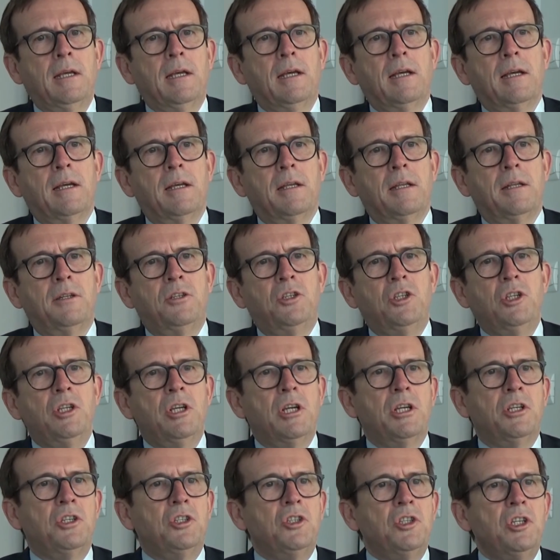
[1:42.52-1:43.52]

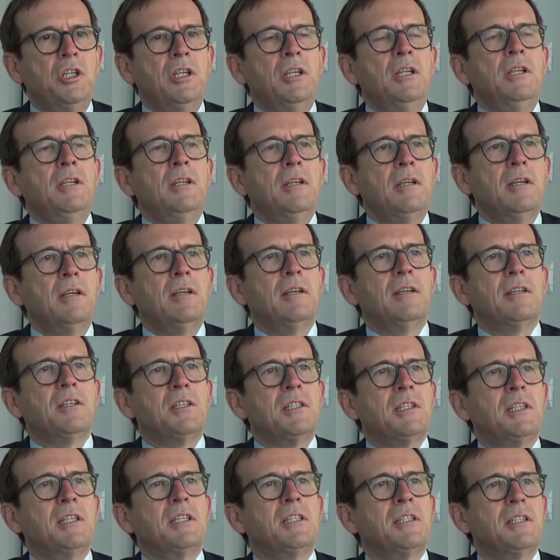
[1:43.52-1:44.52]
GHG
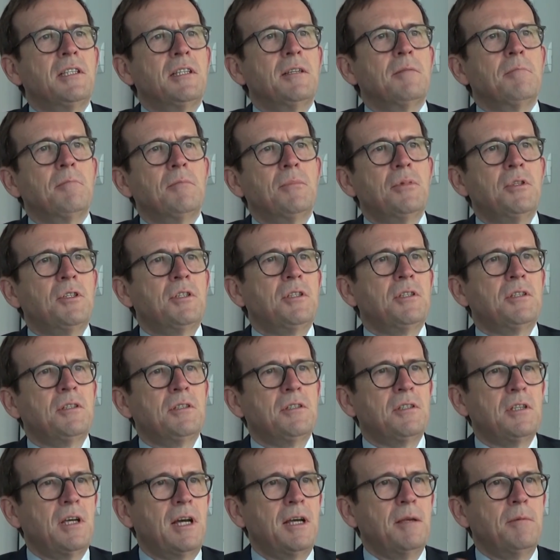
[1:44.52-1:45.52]
systems
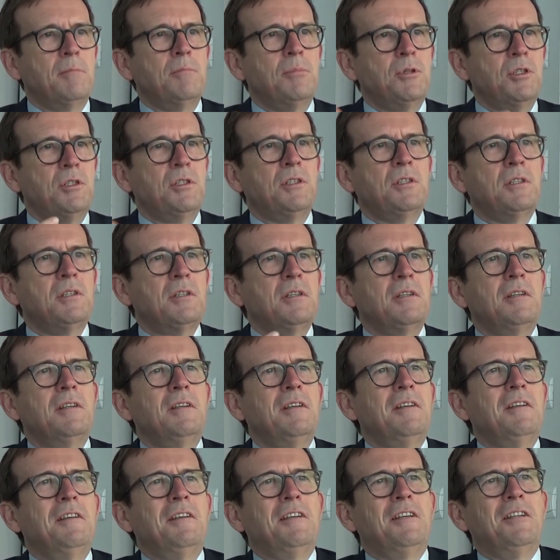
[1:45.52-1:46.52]
times
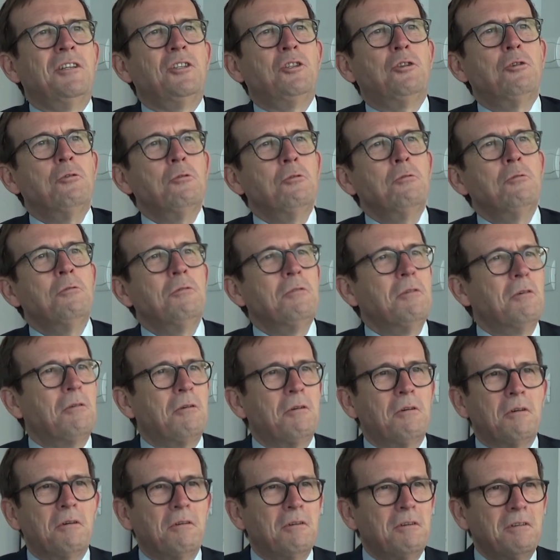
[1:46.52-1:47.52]
two
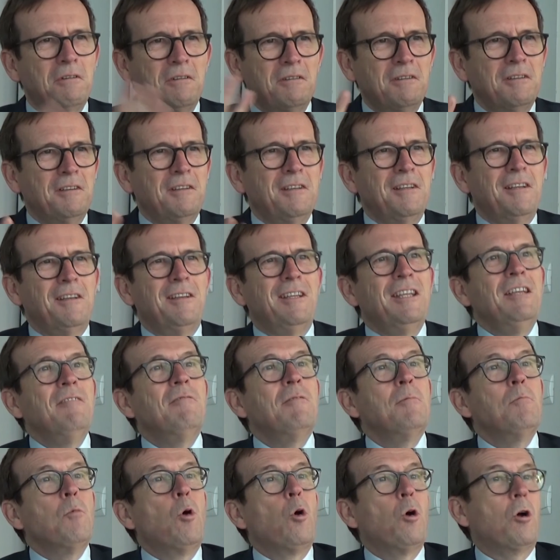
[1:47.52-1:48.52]
or
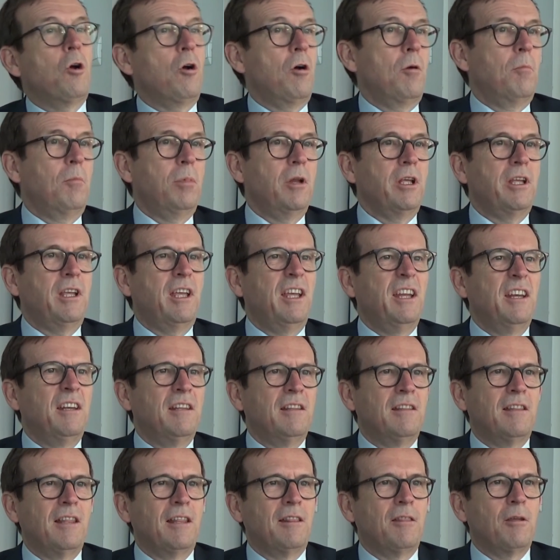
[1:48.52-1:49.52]
even more
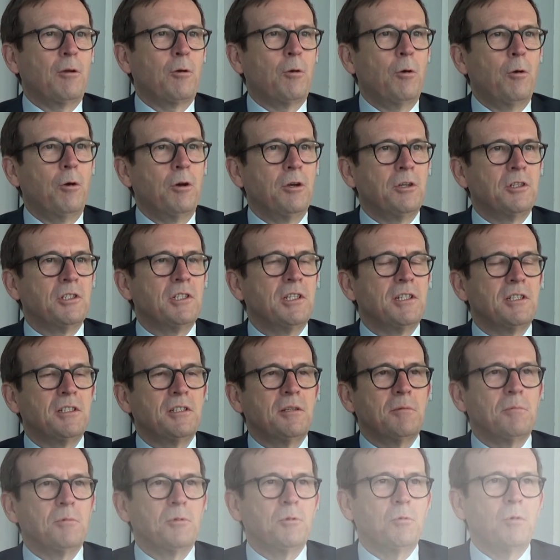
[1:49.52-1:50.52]
complicated than the current
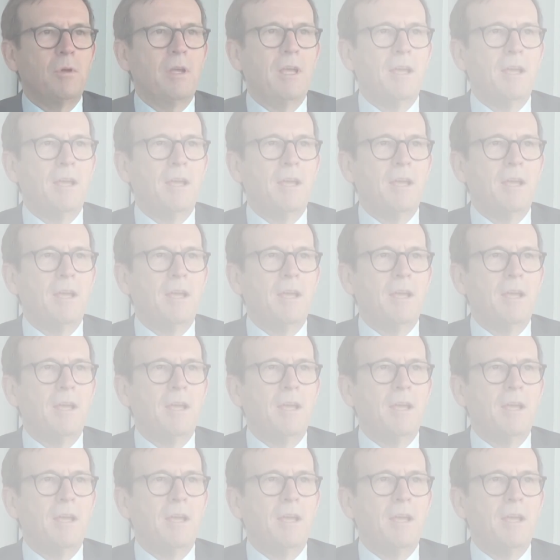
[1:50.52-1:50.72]
systems we